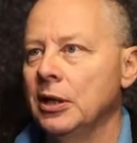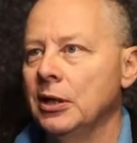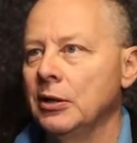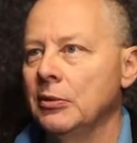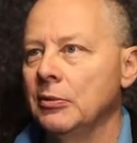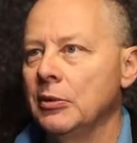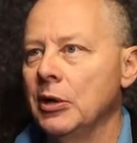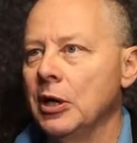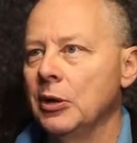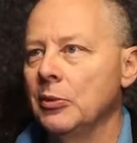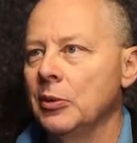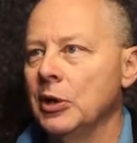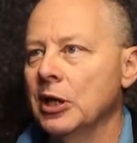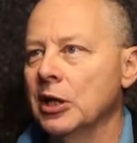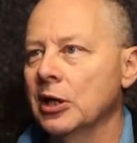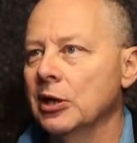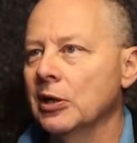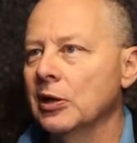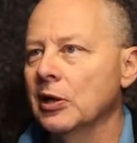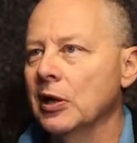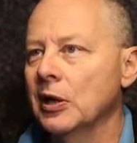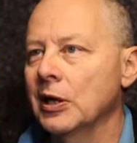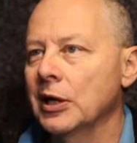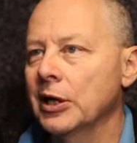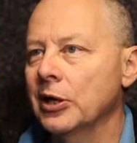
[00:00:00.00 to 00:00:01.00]
where we can
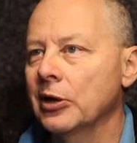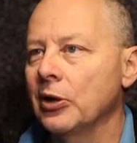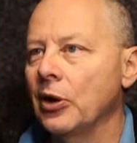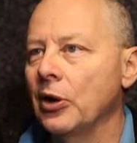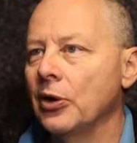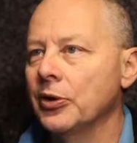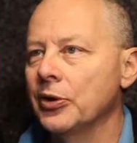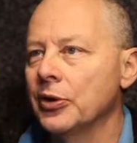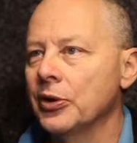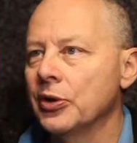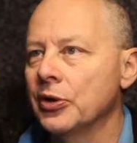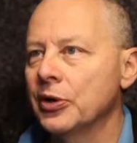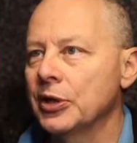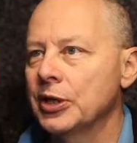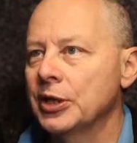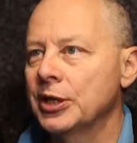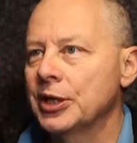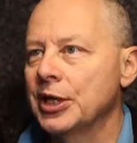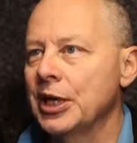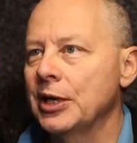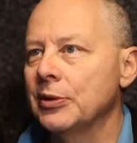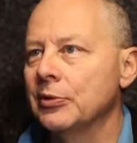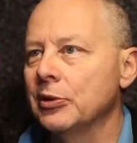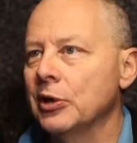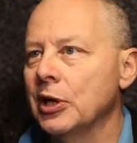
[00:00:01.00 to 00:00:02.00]
click on
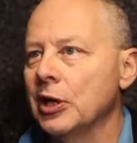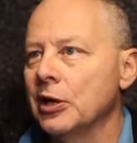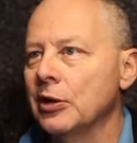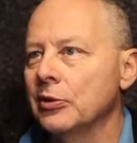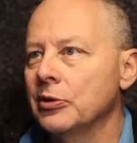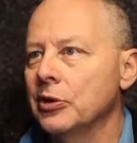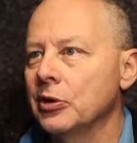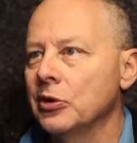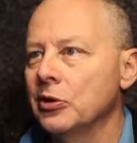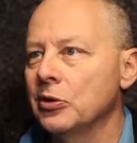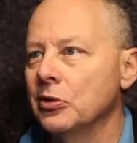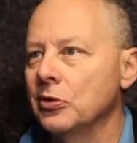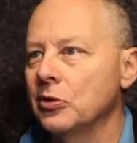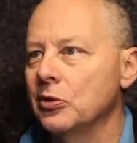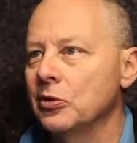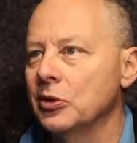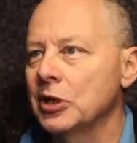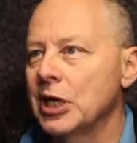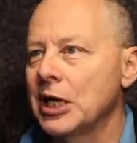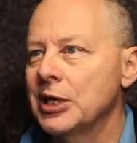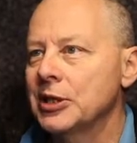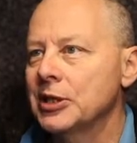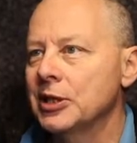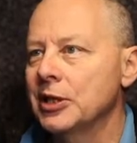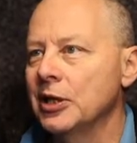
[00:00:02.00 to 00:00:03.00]
Download
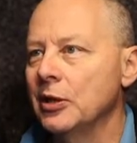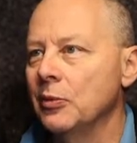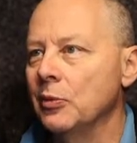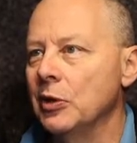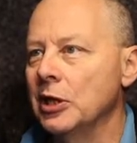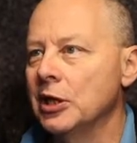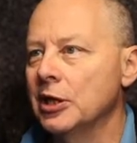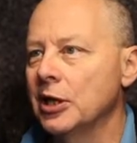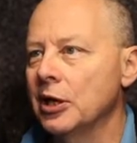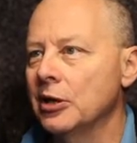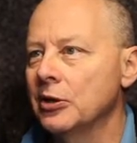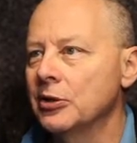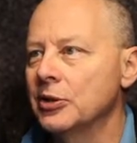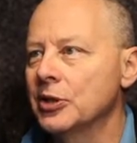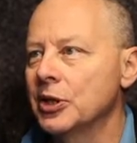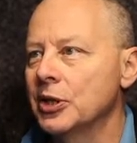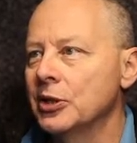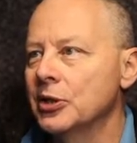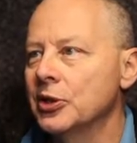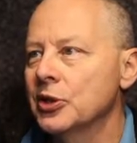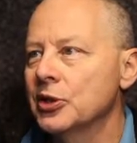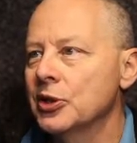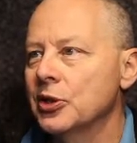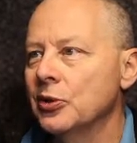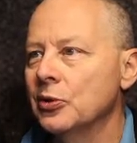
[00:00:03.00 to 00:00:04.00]
Audacity Windows
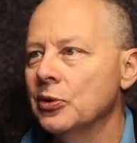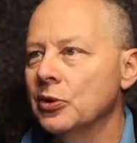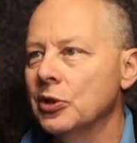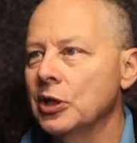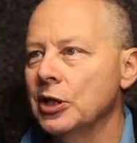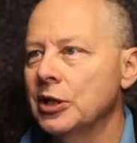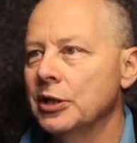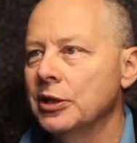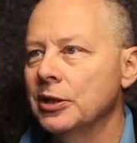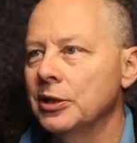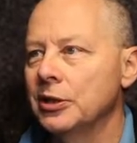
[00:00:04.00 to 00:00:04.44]
Installer.